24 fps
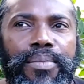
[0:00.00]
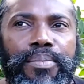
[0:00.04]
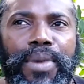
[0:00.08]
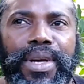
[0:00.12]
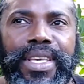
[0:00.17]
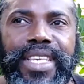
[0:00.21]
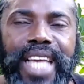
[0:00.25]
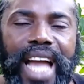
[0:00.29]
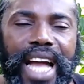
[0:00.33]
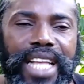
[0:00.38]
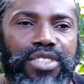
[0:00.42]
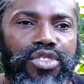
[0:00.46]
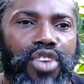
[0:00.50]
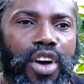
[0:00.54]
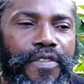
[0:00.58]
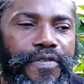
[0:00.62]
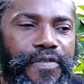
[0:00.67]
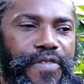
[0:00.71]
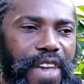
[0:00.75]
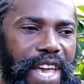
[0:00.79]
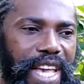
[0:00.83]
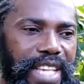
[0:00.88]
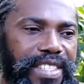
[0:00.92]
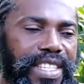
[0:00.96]
but yet you're
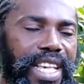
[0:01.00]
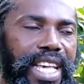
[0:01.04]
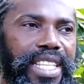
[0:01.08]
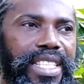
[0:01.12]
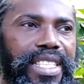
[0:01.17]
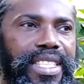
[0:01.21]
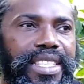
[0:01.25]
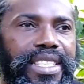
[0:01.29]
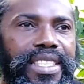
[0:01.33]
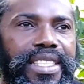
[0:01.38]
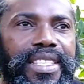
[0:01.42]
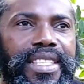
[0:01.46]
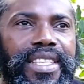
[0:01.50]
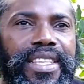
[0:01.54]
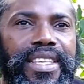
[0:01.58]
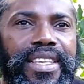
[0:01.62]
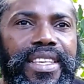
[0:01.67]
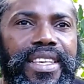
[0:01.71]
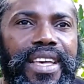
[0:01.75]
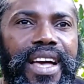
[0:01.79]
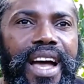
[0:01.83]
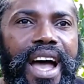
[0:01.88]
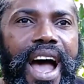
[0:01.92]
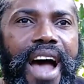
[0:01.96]
facing
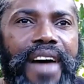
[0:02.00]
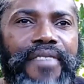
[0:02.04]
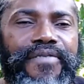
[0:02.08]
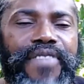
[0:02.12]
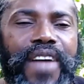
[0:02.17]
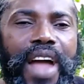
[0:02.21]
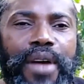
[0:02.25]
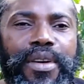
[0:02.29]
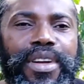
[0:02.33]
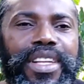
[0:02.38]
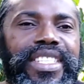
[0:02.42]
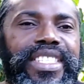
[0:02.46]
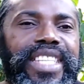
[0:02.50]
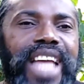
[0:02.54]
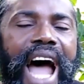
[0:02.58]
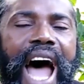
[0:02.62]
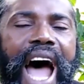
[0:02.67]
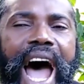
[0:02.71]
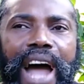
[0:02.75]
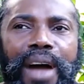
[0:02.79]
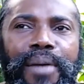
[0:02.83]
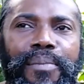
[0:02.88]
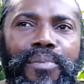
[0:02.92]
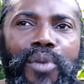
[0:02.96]
a very
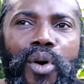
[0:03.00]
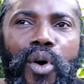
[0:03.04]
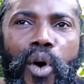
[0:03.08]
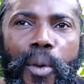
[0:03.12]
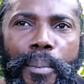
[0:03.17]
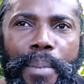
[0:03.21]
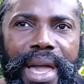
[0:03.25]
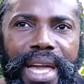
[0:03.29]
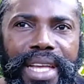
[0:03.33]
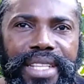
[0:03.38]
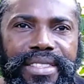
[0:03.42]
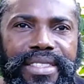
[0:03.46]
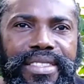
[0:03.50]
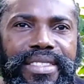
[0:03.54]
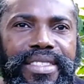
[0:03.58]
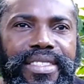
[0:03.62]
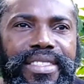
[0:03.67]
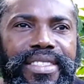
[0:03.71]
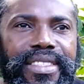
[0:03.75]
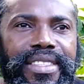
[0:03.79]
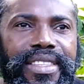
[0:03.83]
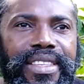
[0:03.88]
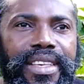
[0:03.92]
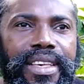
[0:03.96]
dark moment.
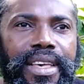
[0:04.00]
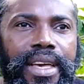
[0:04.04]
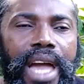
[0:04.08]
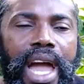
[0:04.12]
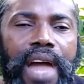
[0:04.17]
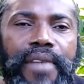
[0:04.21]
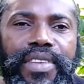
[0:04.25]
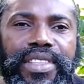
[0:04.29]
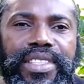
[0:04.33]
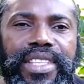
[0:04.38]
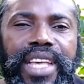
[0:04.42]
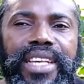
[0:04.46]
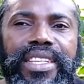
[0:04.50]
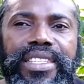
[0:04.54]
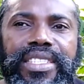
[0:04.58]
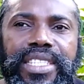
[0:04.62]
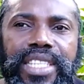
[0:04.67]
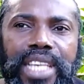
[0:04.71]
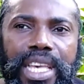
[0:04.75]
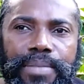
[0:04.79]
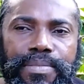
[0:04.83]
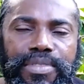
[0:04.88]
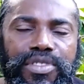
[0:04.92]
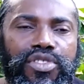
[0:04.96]
Everything
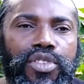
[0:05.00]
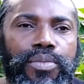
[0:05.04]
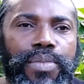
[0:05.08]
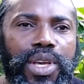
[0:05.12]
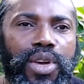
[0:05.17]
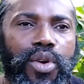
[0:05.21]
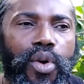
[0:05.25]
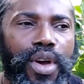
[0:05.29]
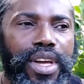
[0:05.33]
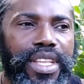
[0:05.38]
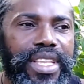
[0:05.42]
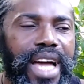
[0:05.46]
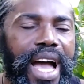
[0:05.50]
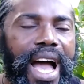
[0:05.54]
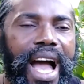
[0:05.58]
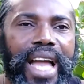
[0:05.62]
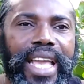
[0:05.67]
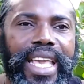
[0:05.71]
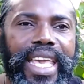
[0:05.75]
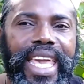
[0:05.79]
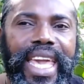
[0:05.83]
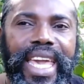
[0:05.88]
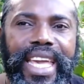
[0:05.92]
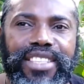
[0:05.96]
seems to be going
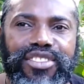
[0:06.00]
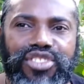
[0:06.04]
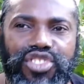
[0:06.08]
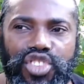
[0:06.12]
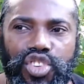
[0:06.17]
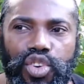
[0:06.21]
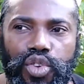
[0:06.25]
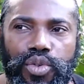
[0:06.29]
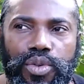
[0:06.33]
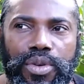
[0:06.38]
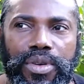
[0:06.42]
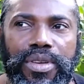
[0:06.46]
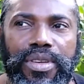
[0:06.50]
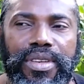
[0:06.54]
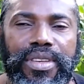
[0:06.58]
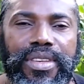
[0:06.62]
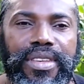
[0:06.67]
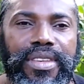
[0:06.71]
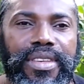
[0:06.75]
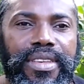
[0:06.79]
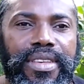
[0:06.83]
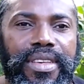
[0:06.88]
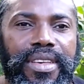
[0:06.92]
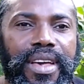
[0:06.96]
against you.
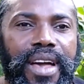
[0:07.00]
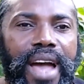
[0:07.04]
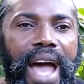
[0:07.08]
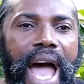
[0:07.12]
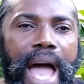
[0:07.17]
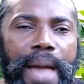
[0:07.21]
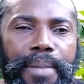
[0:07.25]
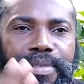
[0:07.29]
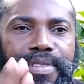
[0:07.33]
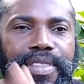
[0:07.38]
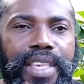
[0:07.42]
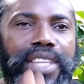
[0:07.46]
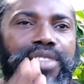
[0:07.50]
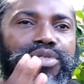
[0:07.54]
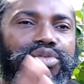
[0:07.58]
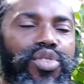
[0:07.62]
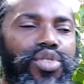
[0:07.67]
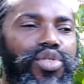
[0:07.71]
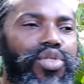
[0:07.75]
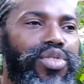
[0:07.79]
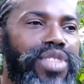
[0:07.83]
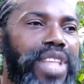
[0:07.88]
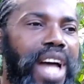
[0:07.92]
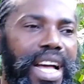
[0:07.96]
I'm saying to
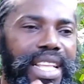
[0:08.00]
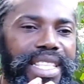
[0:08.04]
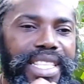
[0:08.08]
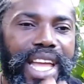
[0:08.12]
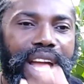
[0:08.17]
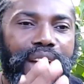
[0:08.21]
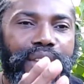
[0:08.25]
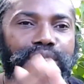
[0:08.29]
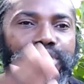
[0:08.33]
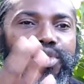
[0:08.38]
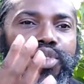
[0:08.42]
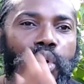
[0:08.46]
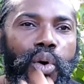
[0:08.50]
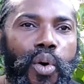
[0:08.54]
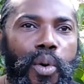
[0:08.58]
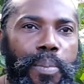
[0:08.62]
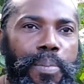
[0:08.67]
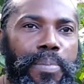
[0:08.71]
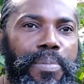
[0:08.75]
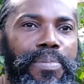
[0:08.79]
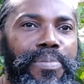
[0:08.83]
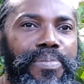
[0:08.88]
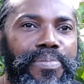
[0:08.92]
you that there is hope,